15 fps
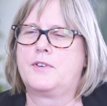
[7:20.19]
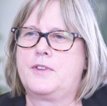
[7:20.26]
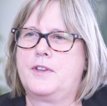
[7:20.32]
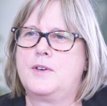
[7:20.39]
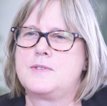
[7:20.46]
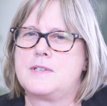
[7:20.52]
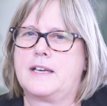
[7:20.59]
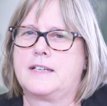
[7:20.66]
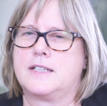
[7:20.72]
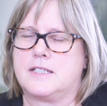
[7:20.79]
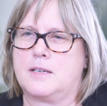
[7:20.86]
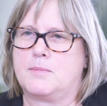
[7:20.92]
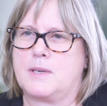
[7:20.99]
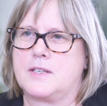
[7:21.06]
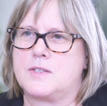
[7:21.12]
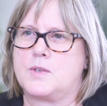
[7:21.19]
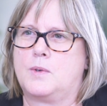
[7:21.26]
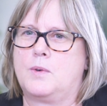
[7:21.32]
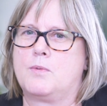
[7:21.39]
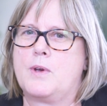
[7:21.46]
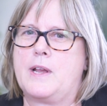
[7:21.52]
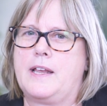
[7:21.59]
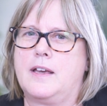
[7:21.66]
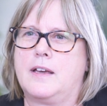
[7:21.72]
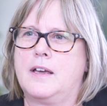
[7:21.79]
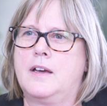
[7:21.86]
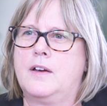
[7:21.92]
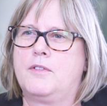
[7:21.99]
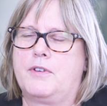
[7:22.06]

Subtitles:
For those academics who really